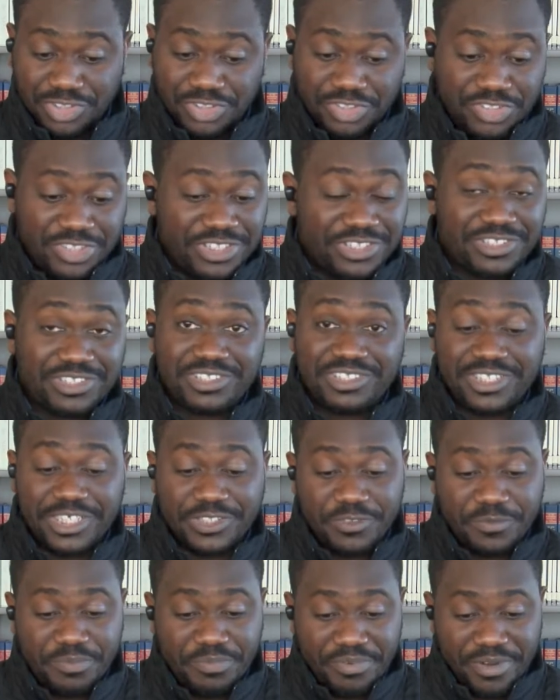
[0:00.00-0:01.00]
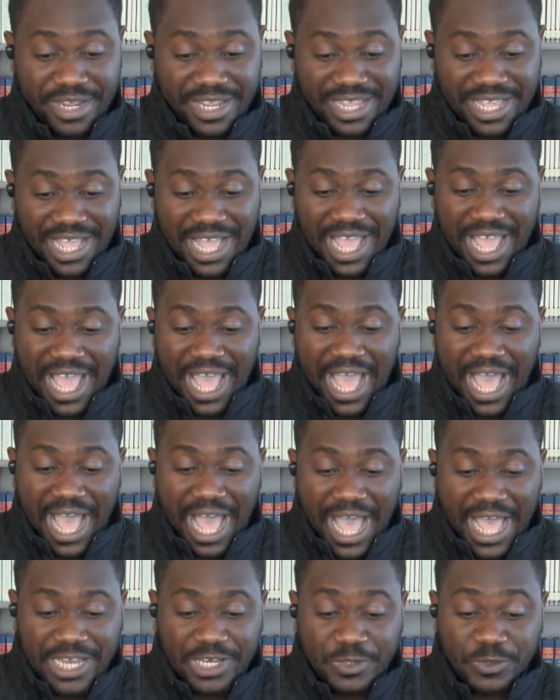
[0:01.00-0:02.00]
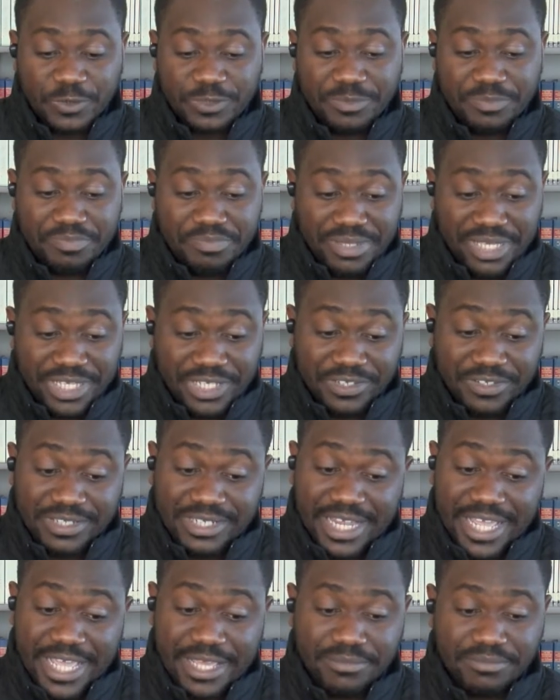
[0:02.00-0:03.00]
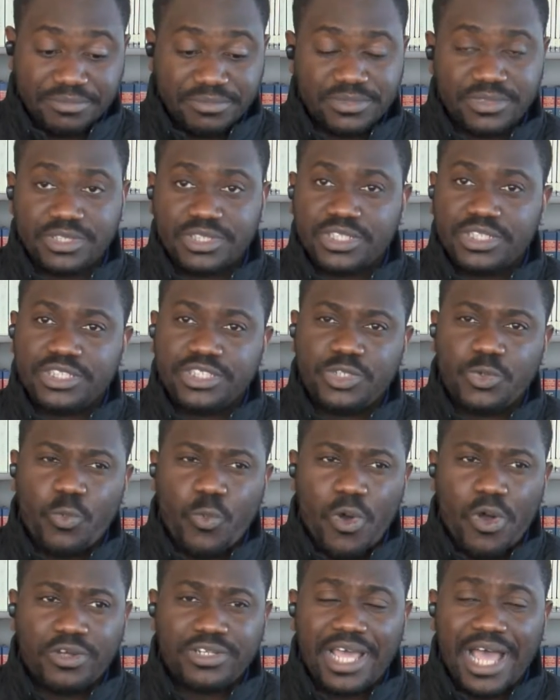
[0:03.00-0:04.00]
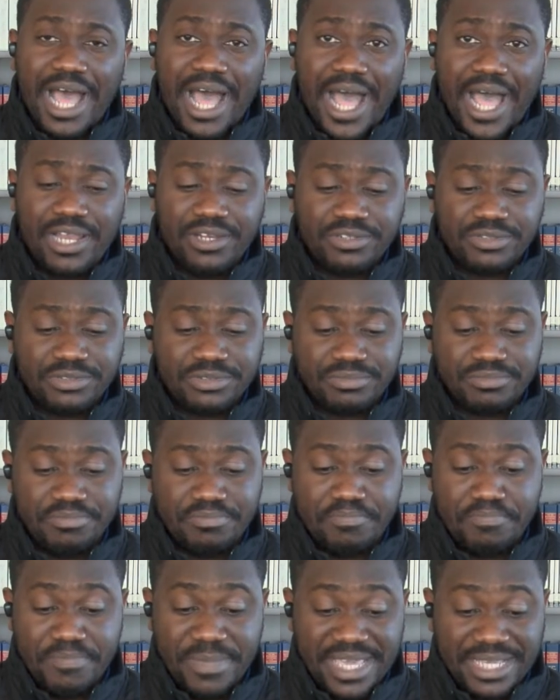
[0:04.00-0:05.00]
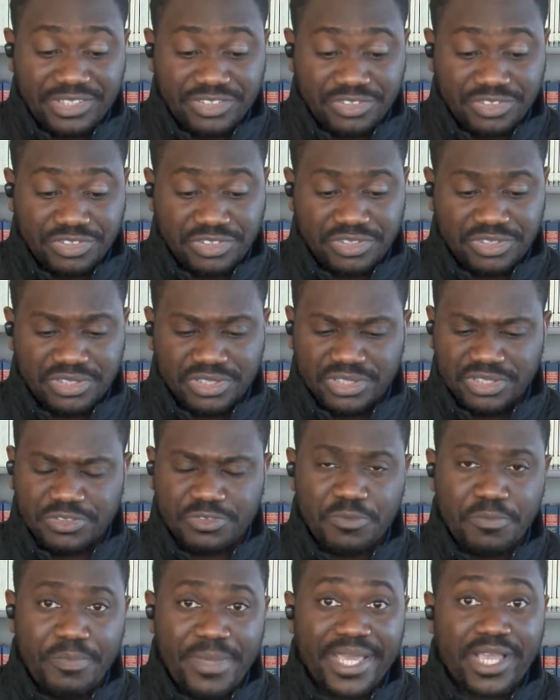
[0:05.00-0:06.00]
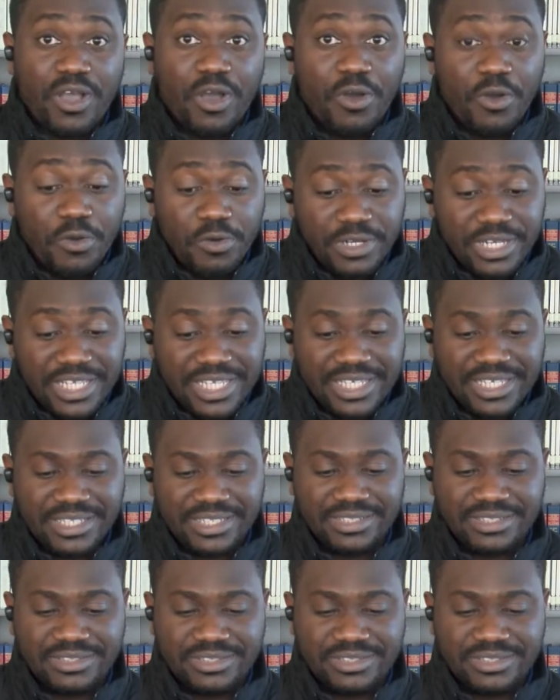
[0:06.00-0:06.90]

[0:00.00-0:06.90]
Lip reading: Jesus said to pray, Hallowed be Your name. The word hallow means to make holy,